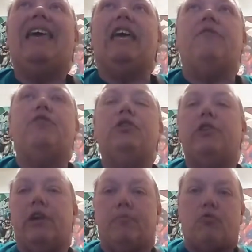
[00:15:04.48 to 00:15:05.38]
If you
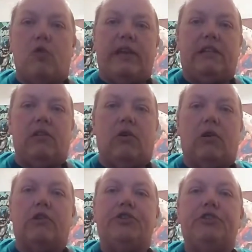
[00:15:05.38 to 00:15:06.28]
look up Rory
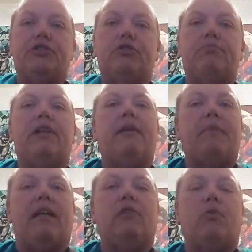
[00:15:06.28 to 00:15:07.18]
Clark on YouTube playing
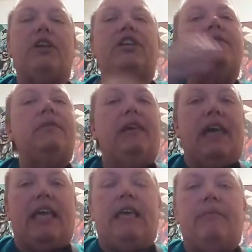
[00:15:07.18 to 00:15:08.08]
Malaguena,
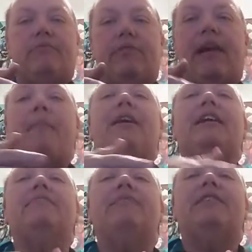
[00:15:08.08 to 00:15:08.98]

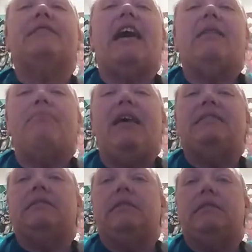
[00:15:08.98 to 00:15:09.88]
it's kind of
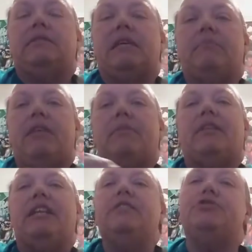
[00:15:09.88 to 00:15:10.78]
basically the same thing,
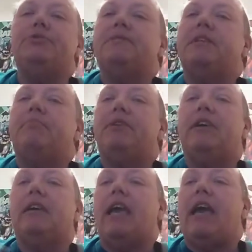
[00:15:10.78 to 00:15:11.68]
but he's using a
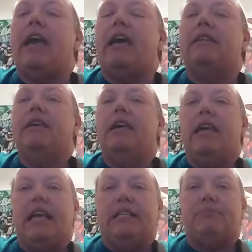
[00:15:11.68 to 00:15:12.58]
pick and
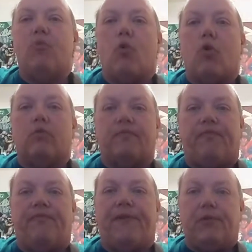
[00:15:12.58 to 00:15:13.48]
he's more
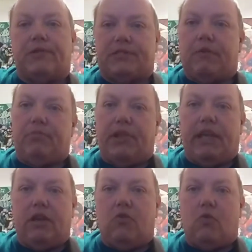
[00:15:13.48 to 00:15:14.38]
focused on
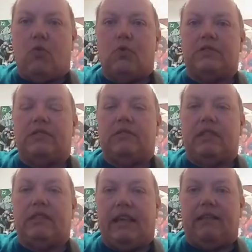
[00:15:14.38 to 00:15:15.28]
playing chords
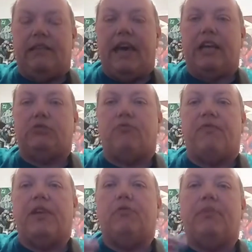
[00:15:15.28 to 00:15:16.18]
than the actual
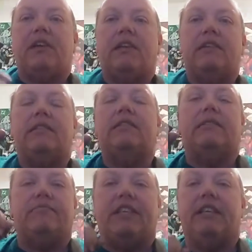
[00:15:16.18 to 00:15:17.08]
finger picking
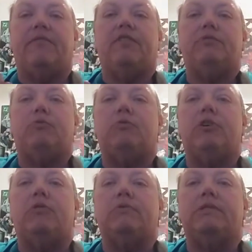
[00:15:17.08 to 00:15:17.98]
in the individual
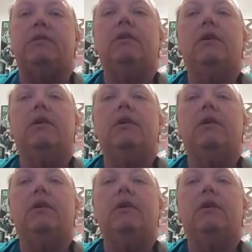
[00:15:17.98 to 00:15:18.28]
notes.